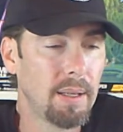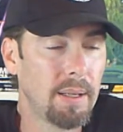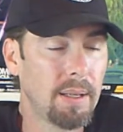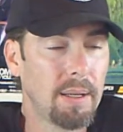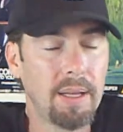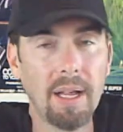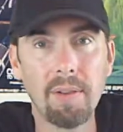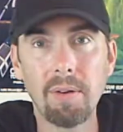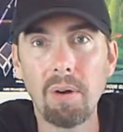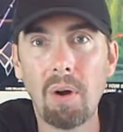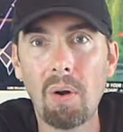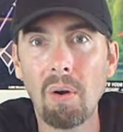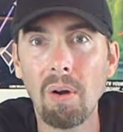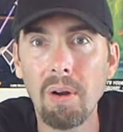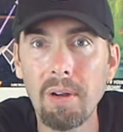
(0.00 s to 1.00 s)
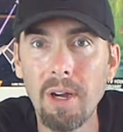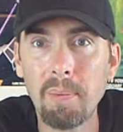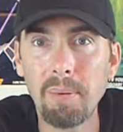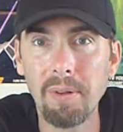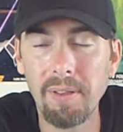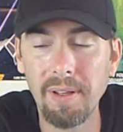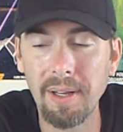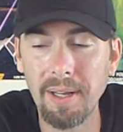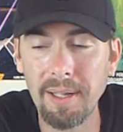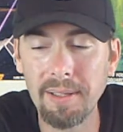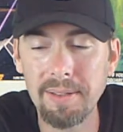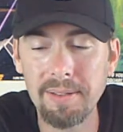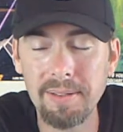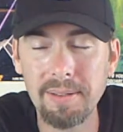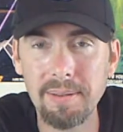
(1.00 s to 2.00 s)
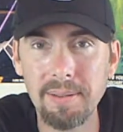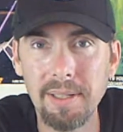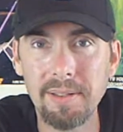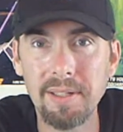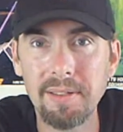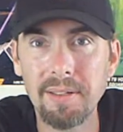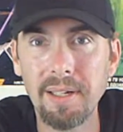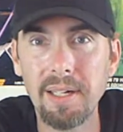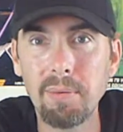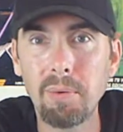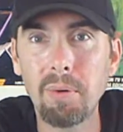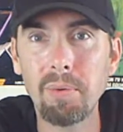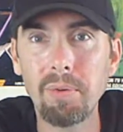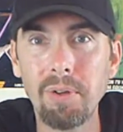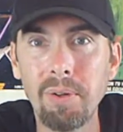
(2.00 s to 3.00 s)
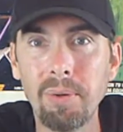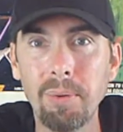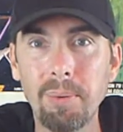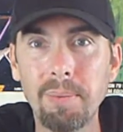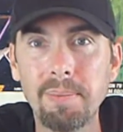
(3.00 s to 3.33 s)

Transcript: Now there are a couple of things that this thing won't do.